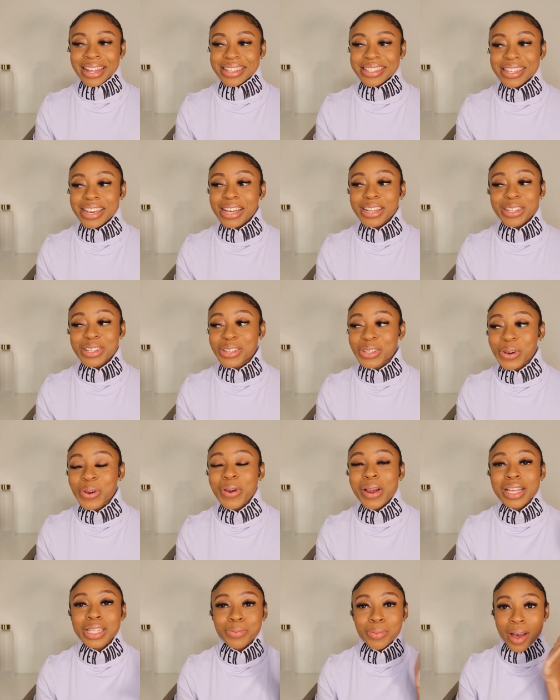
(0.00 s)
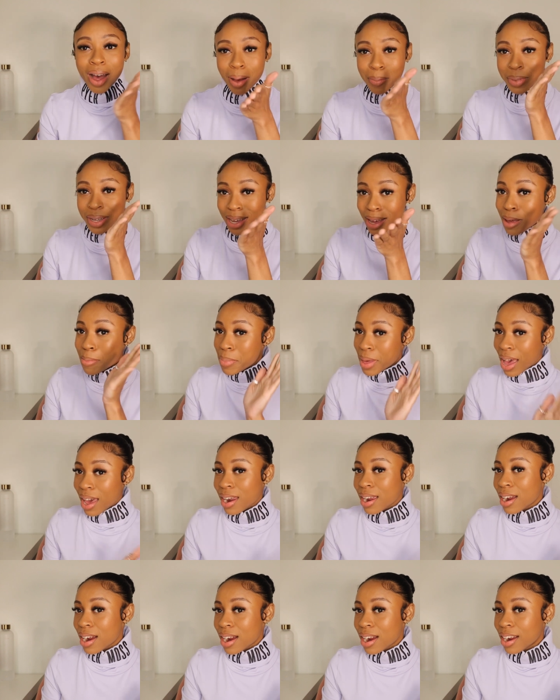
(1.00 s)
telling stories, but I'm gonna get
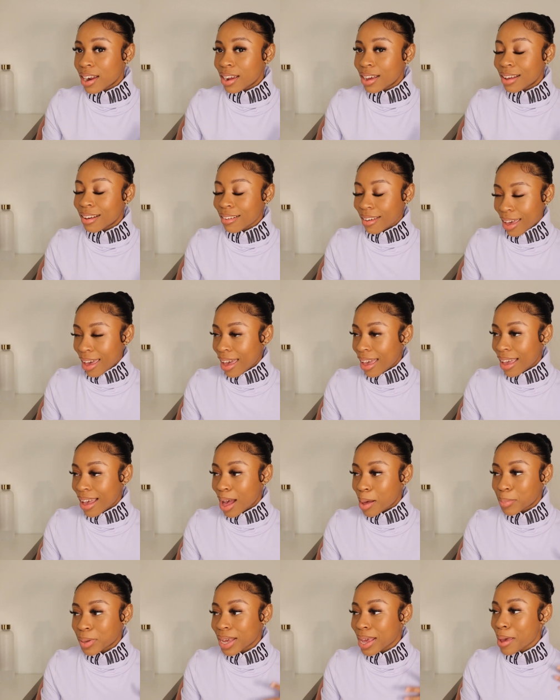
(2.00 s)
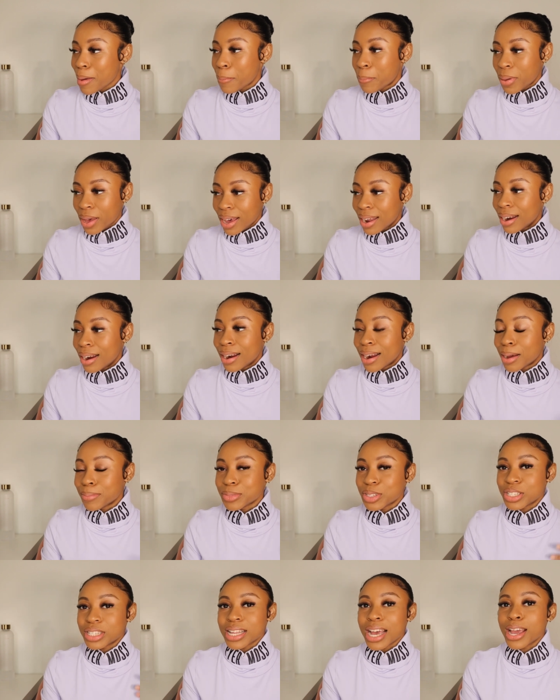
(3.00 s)
better, okay? I'm gonna get better. I'm
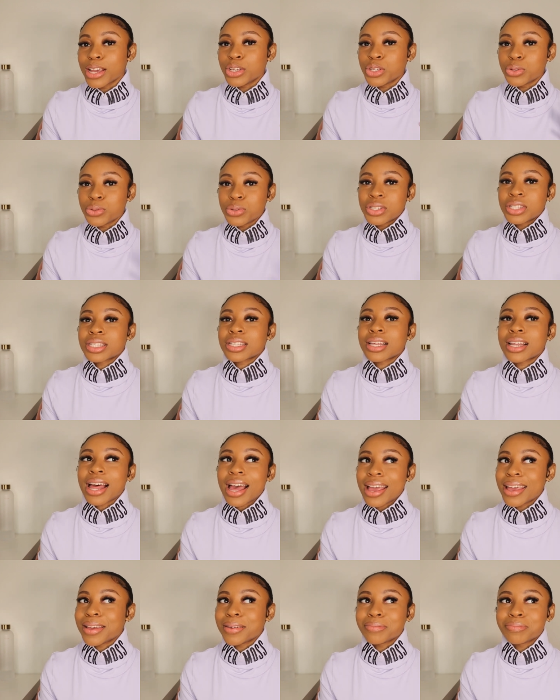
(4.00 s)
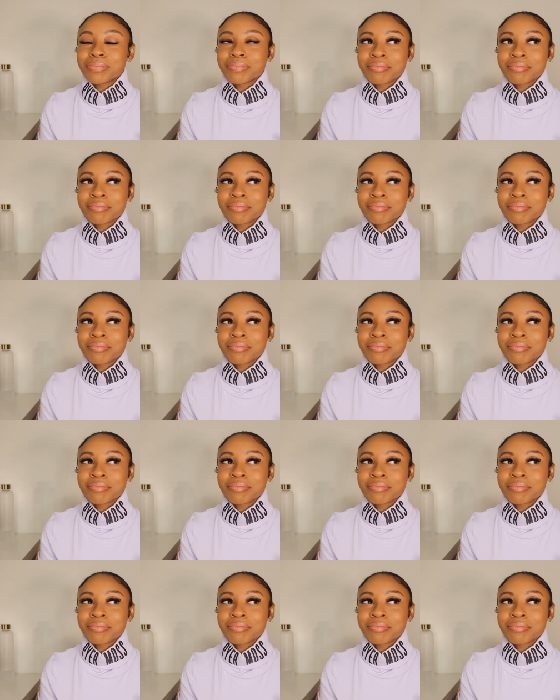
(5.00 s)
just not used to like